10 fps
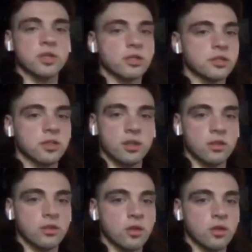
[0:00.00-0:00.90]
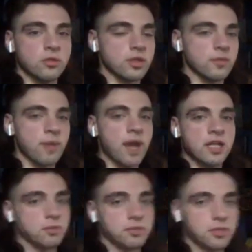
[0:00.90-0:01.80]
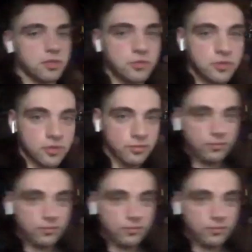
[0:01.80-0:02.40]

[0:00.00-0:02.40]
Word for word: are impossible to use.